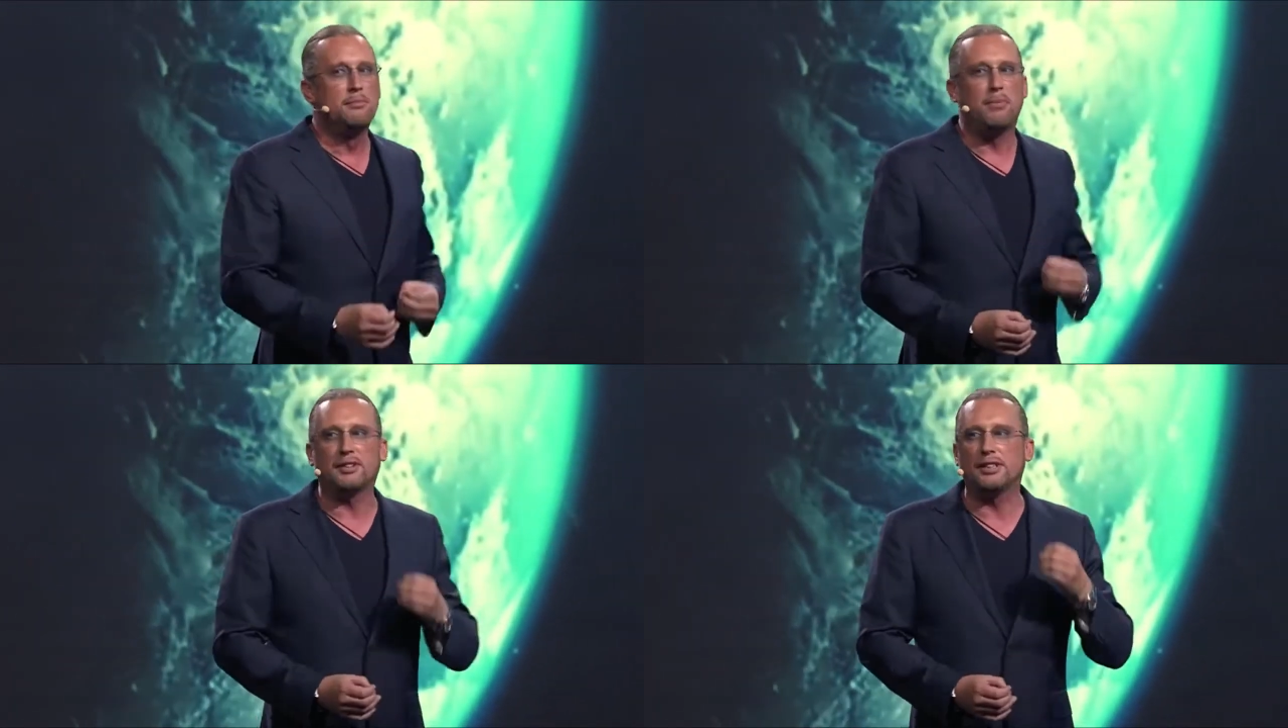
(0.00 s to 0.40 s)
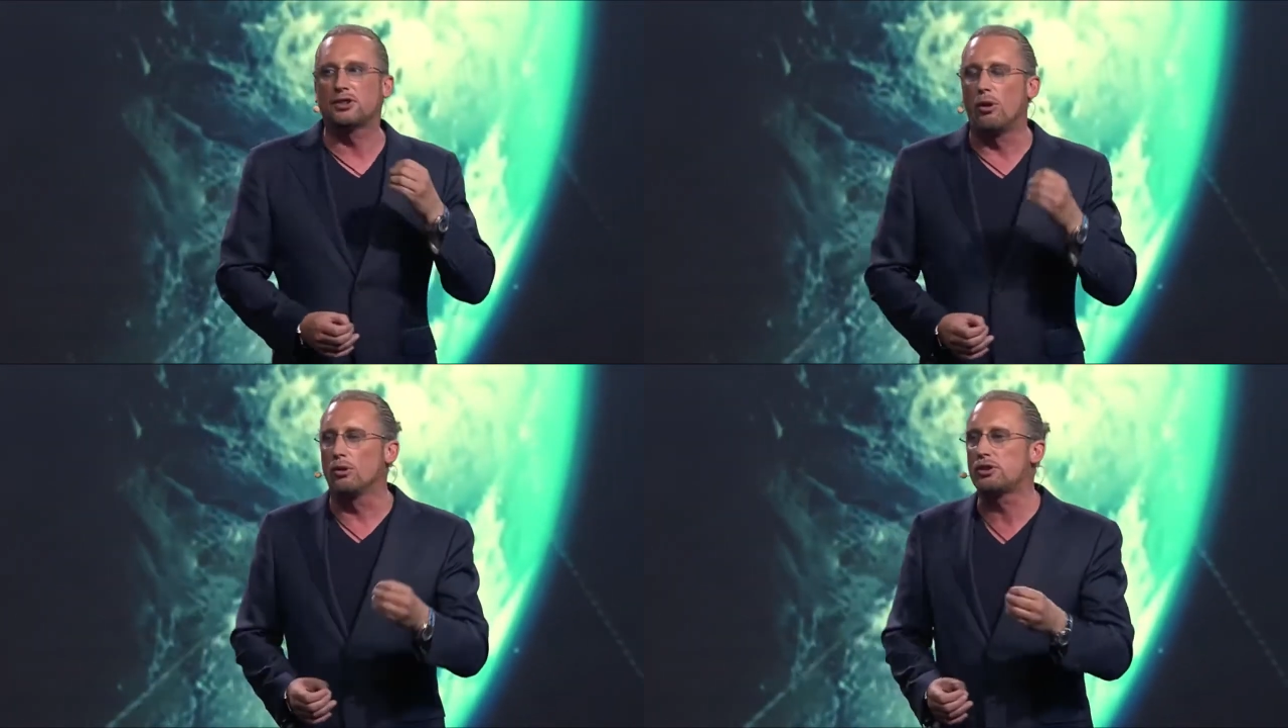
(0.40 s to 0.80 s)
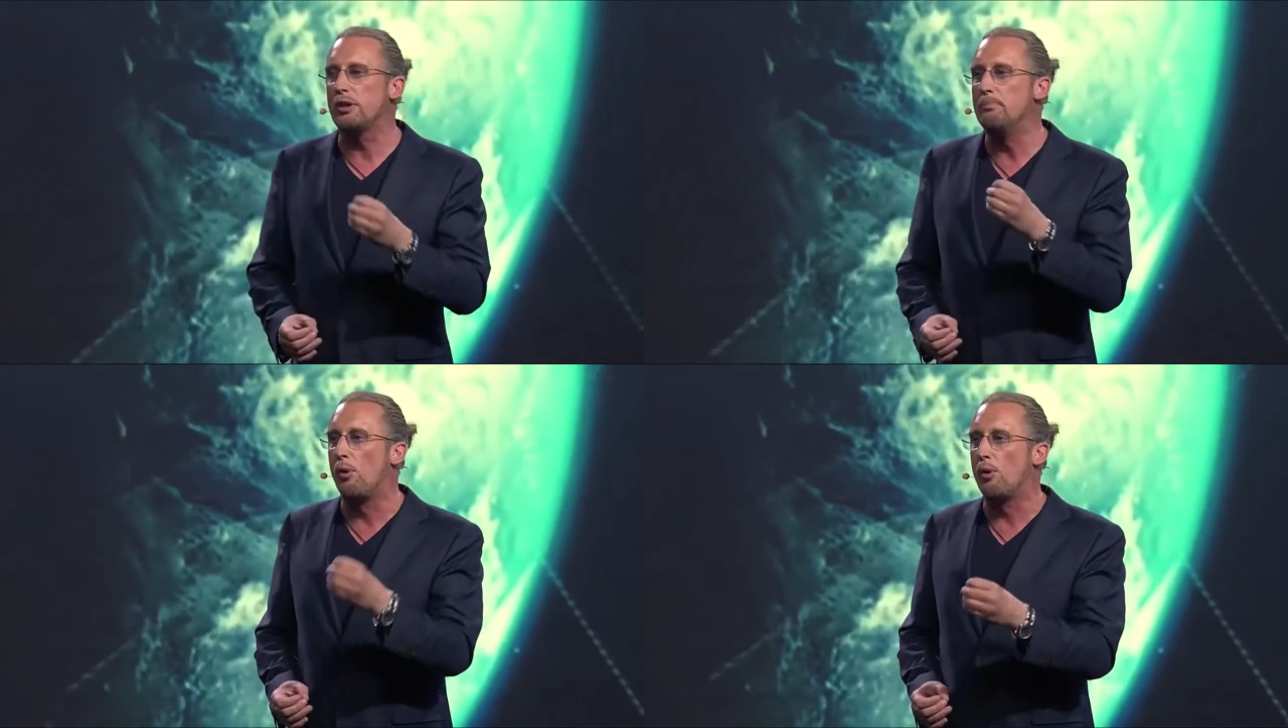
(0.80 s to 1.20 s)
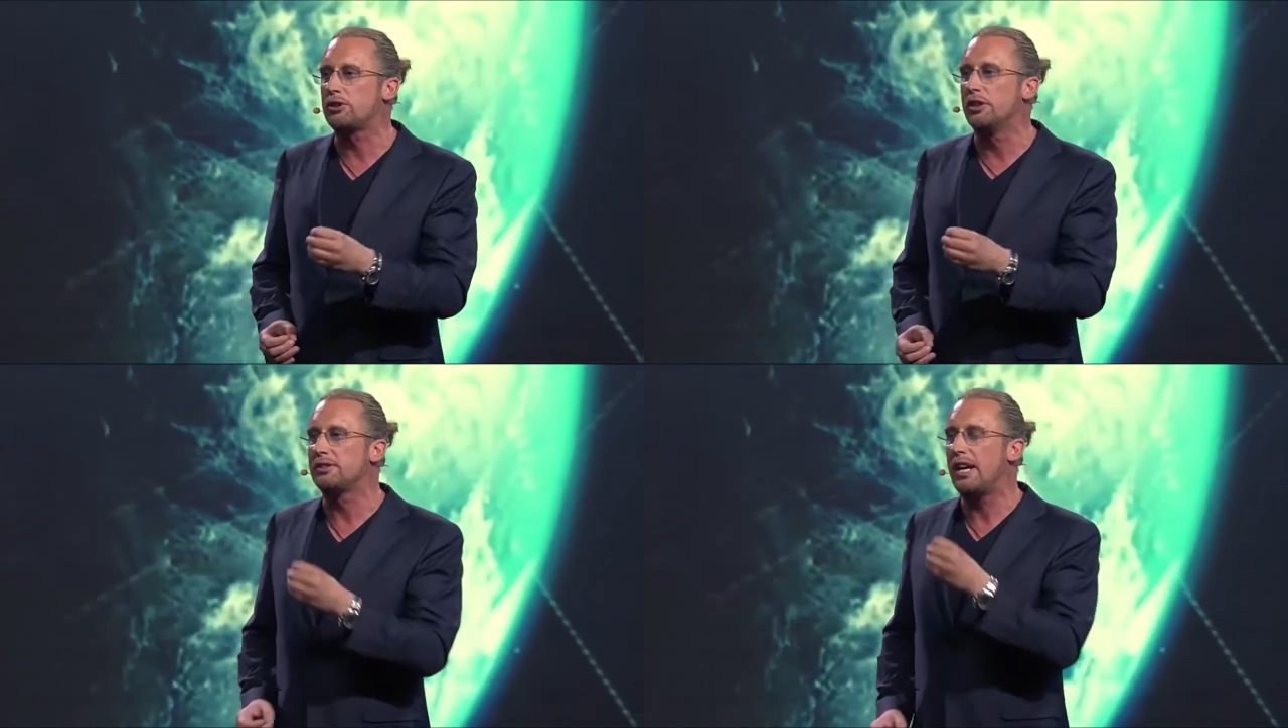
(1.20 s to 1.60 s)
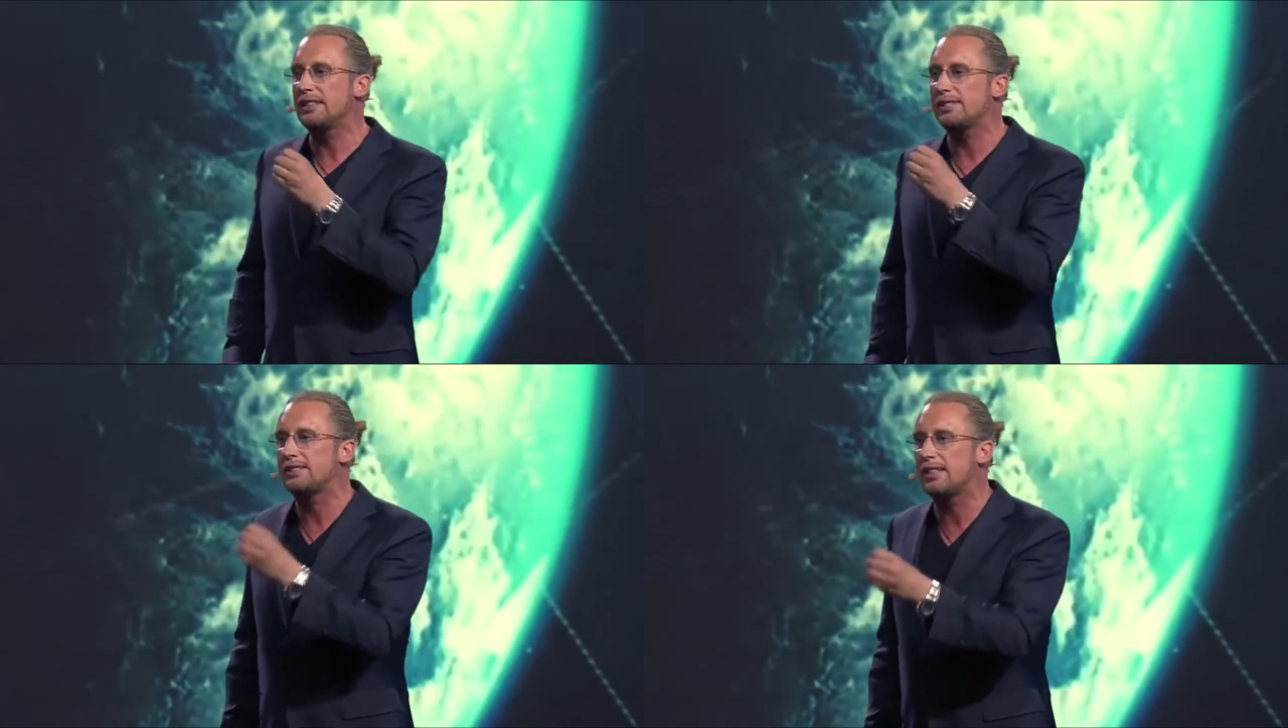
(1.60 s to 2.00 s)
but it's also important,
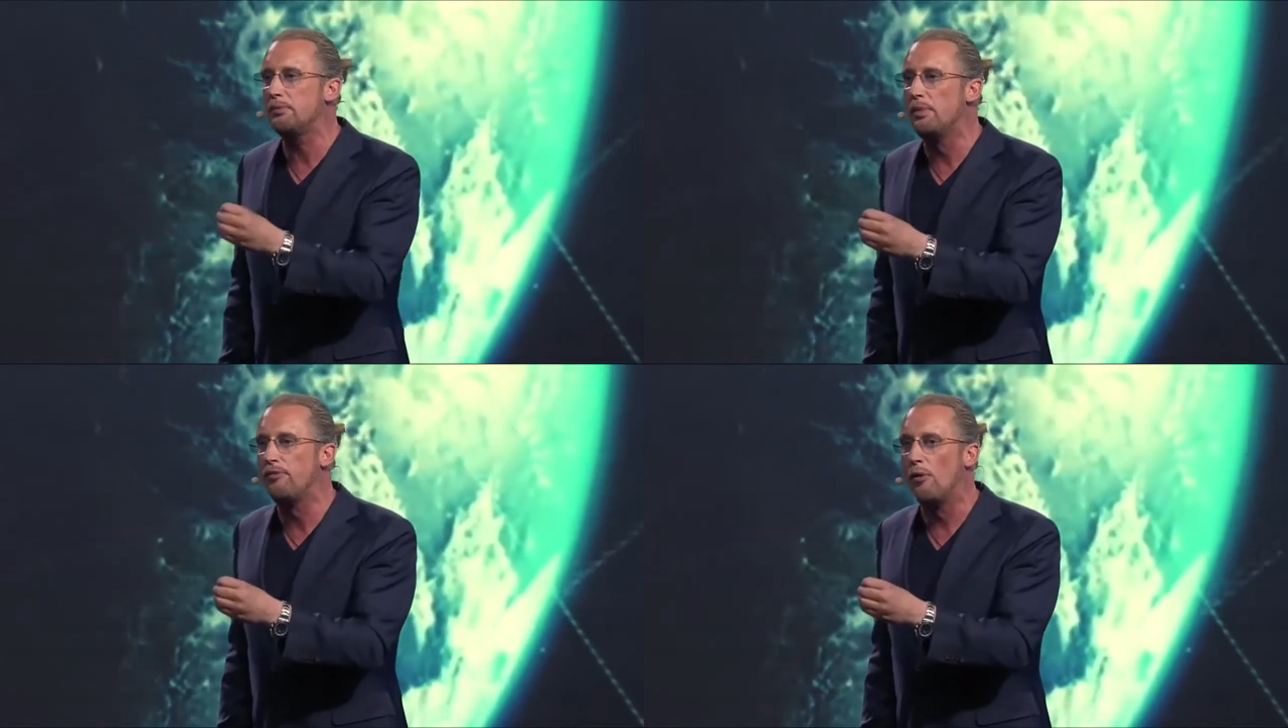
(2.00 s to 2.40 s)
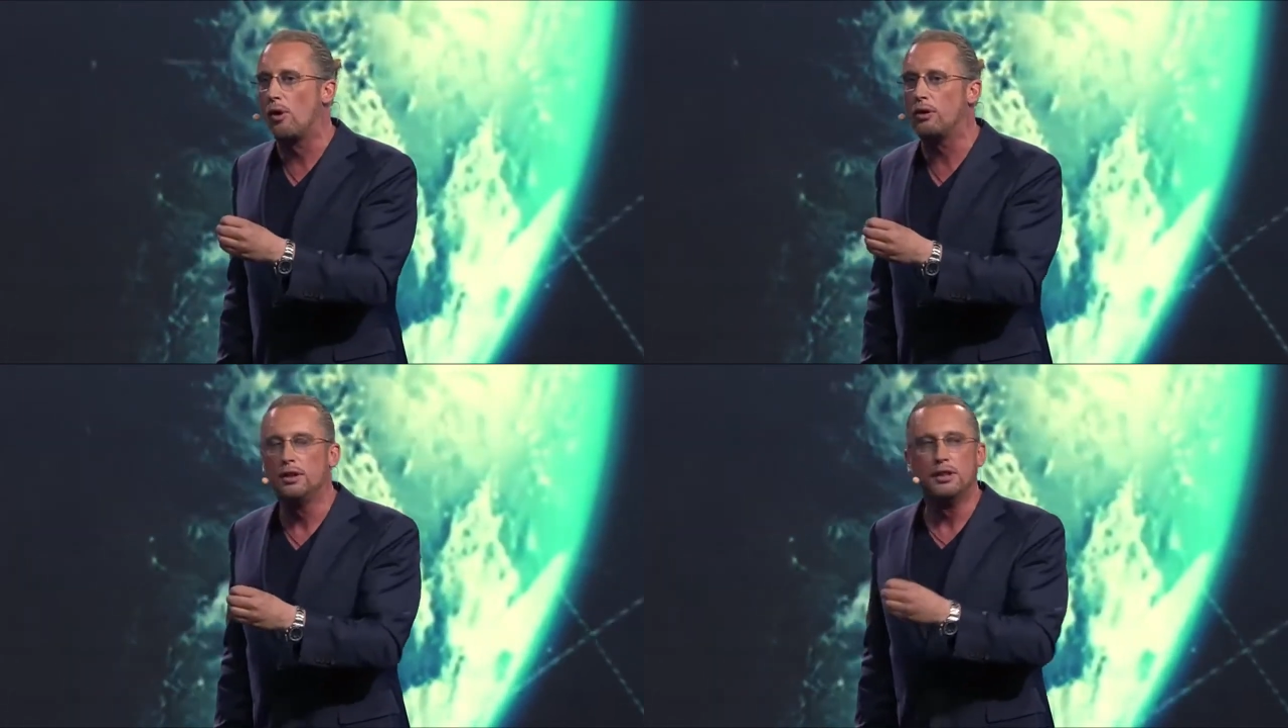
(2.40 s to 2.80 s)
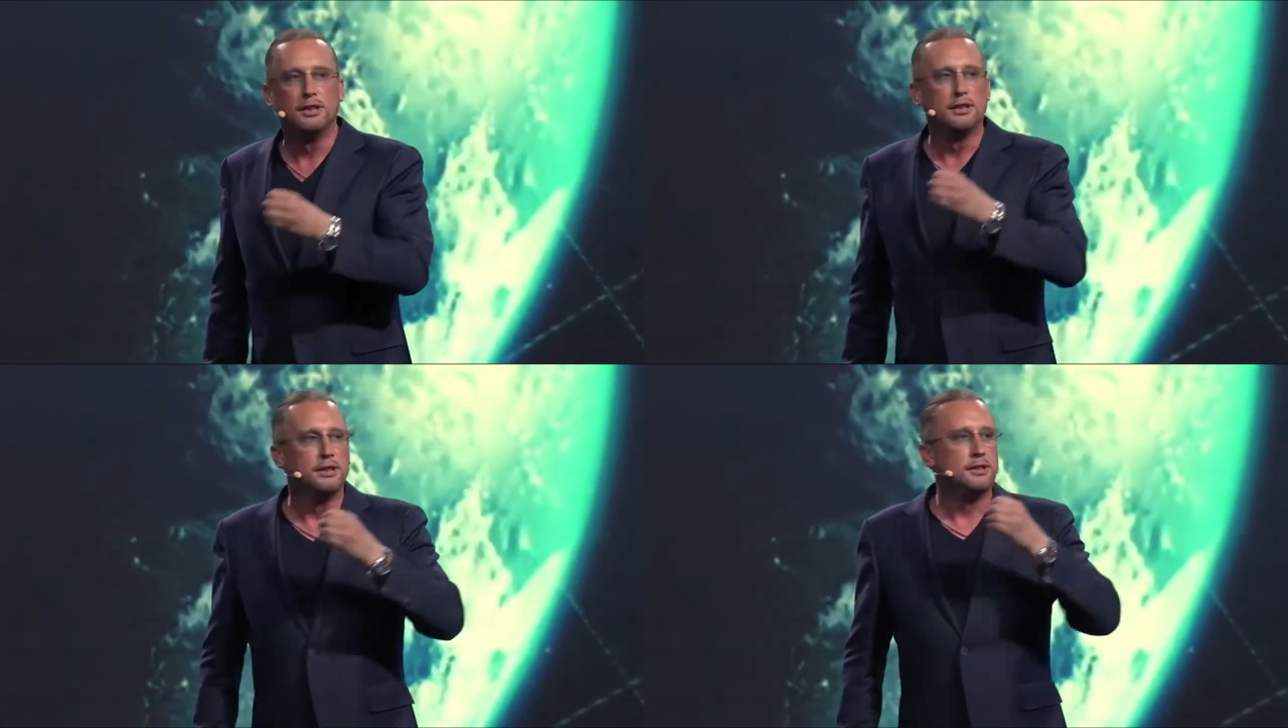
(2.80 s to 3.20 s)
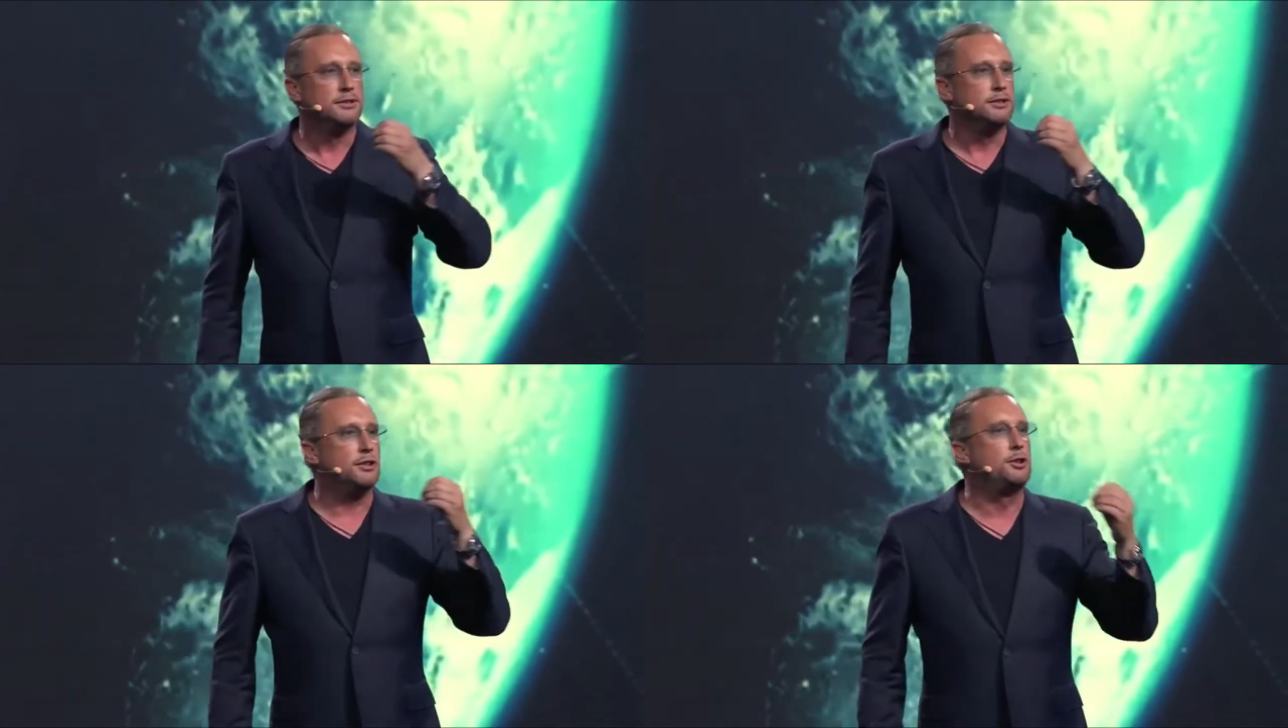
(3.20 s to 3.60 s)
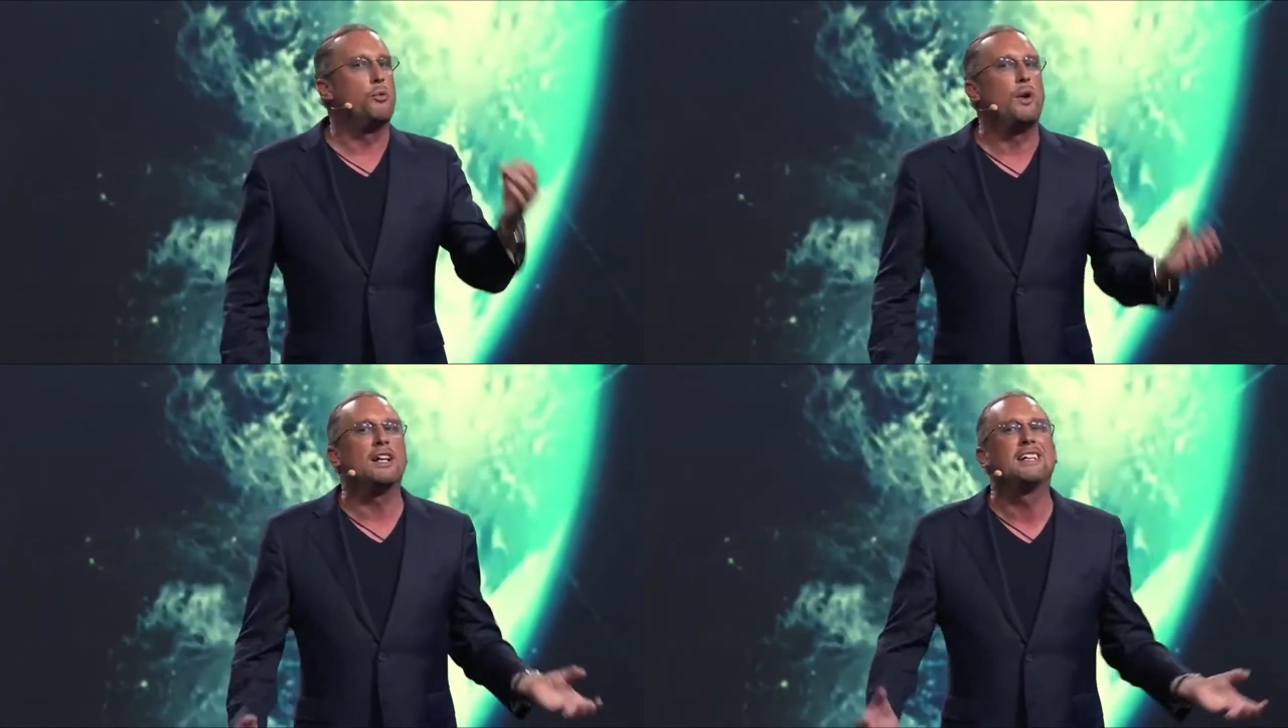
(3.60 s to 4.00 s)
as I said before, that you
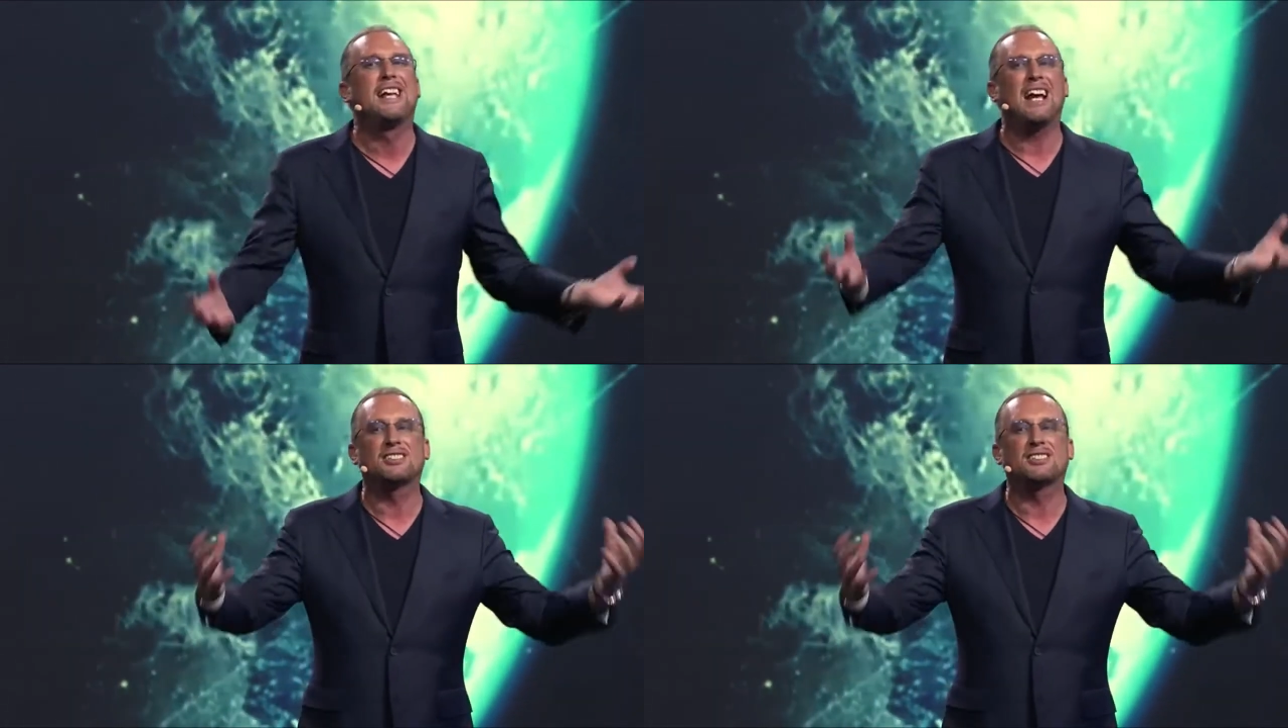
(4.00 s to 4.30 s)
will get